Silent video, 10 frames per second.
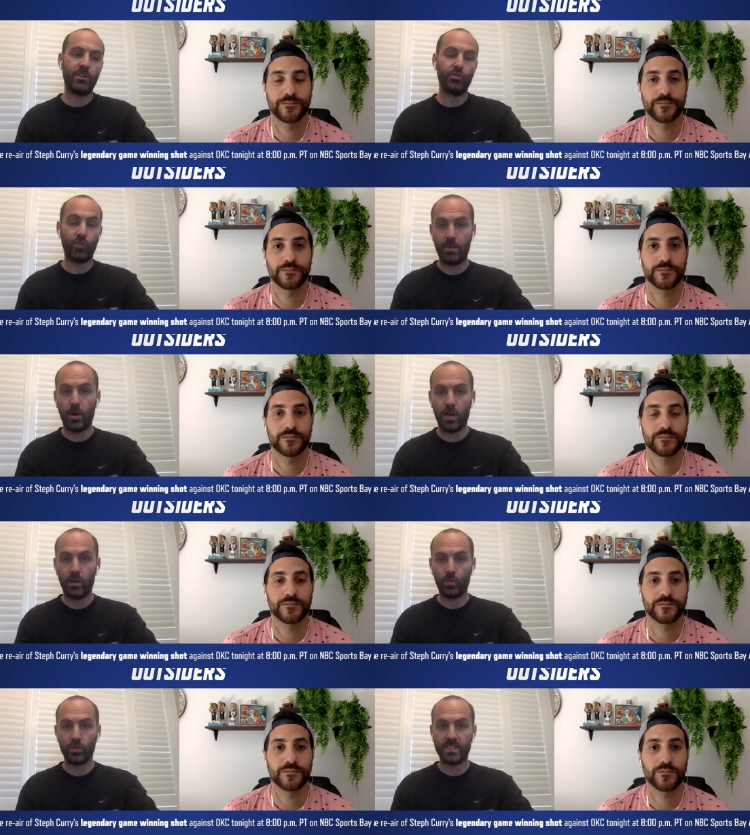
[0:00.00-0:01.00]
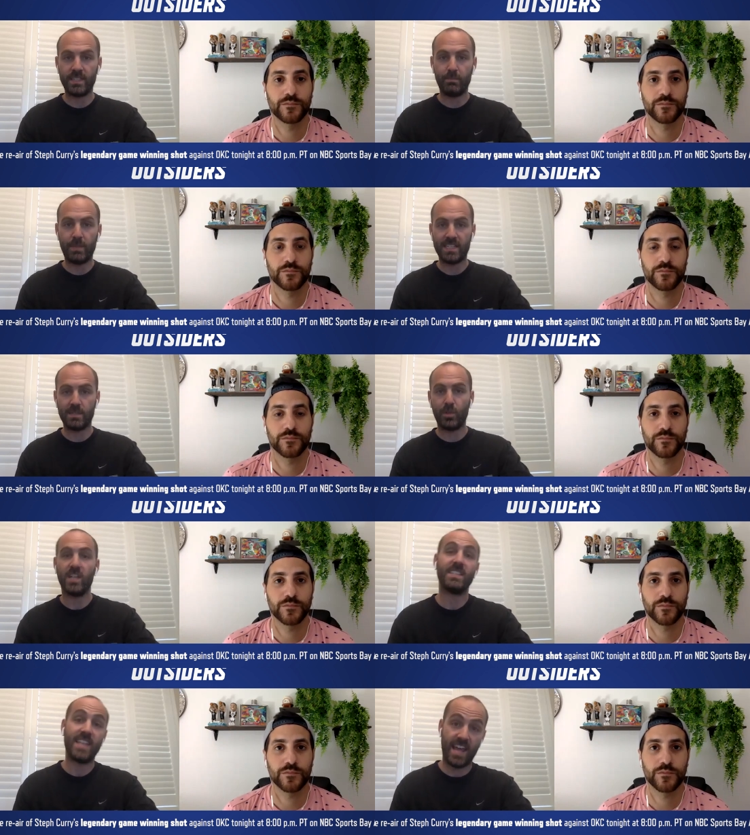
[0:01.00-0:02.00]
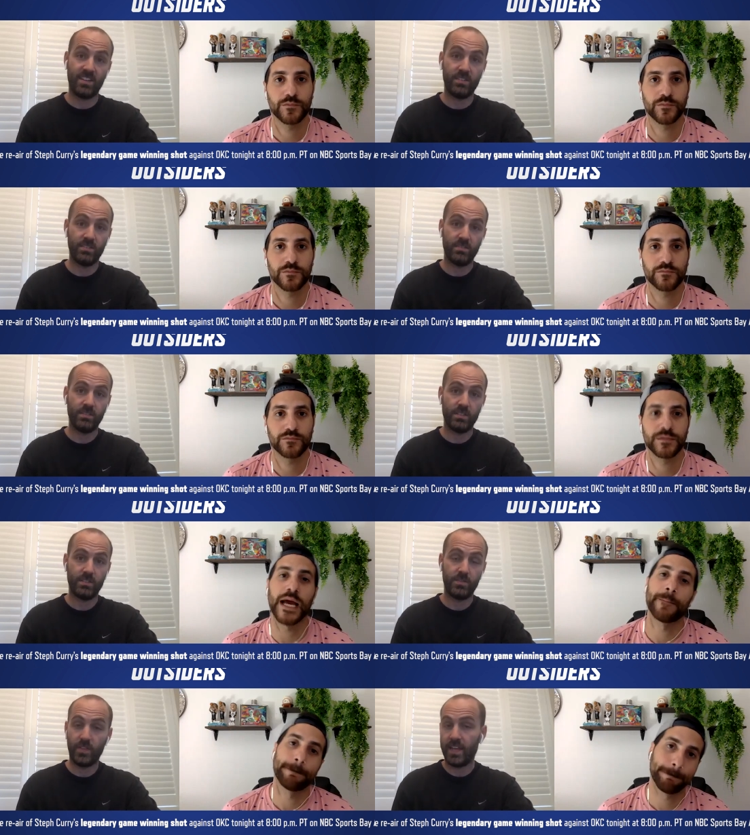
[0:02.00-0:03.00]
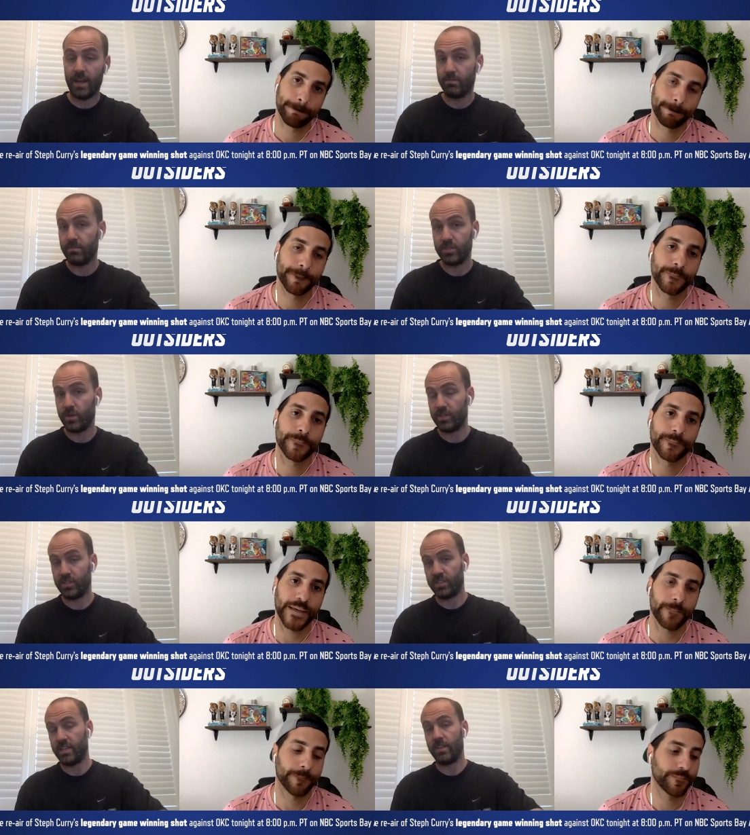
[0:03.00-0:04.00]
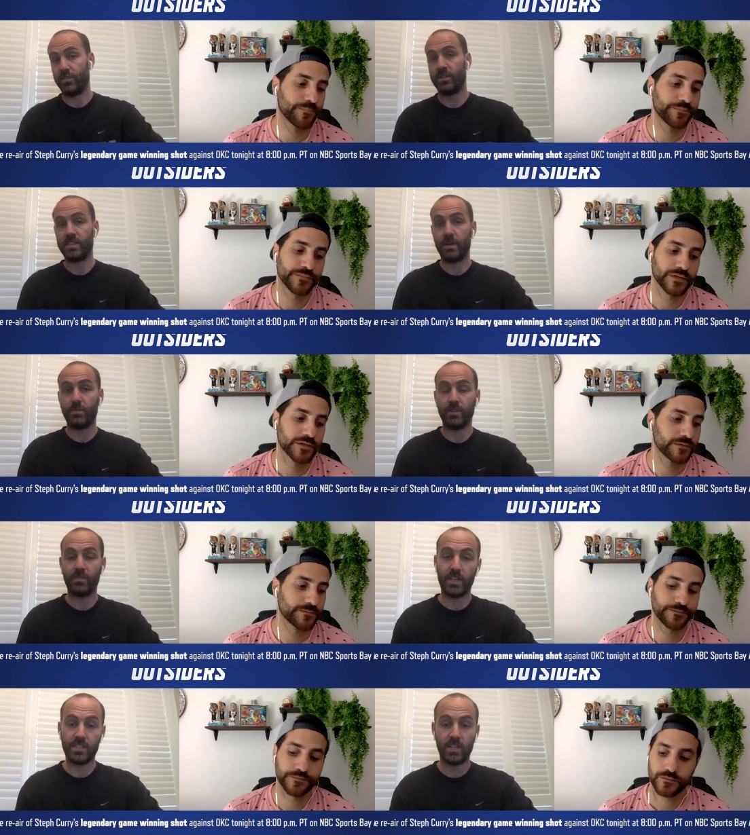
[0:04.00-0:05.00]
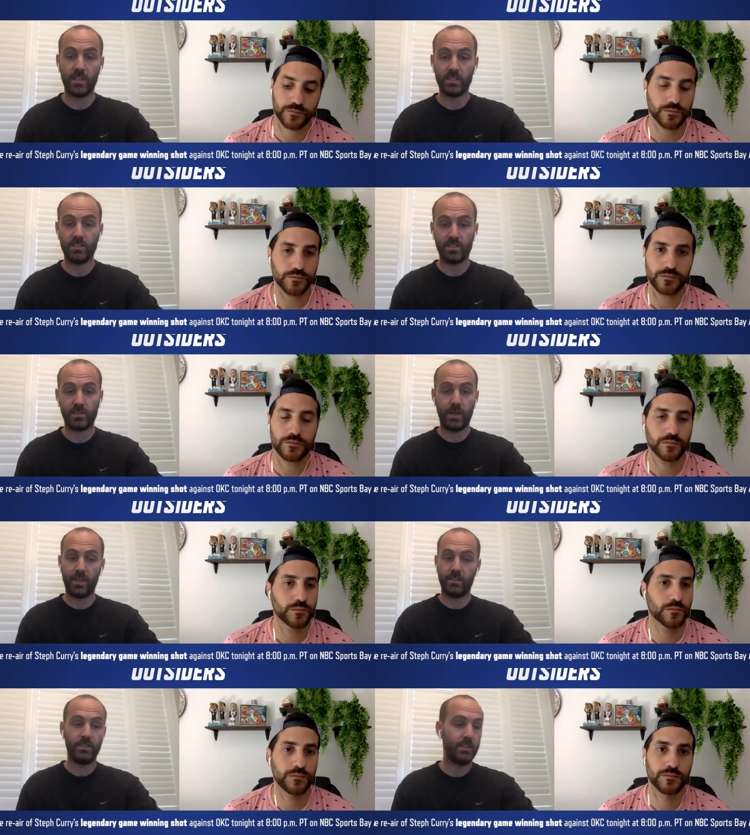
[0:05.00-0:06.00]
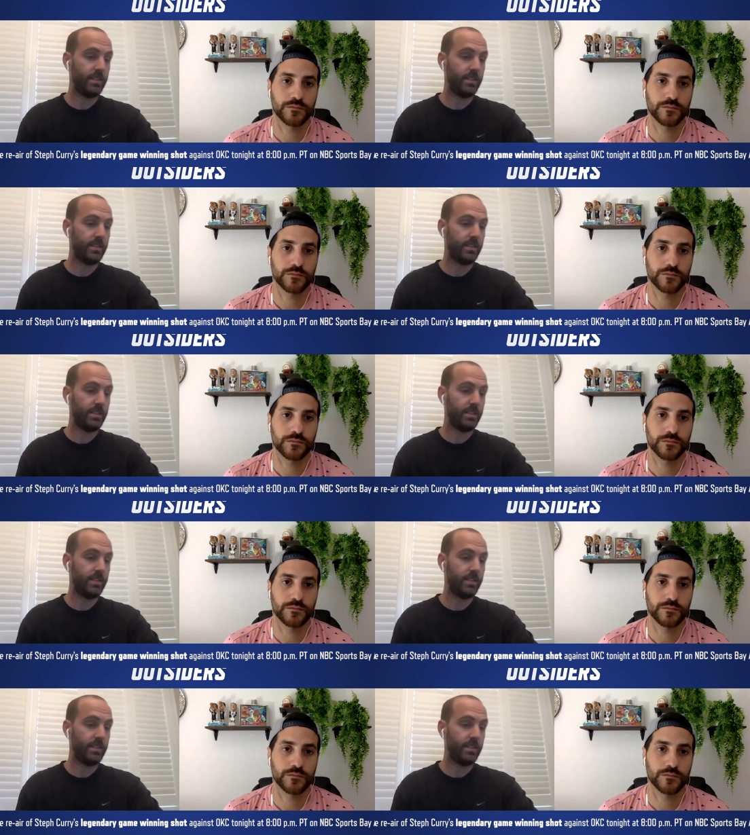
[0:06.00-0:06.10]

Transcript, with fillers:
Speaker 1: and Draymond were team best plus 10 for the game. So it's just another example of Iguodala just being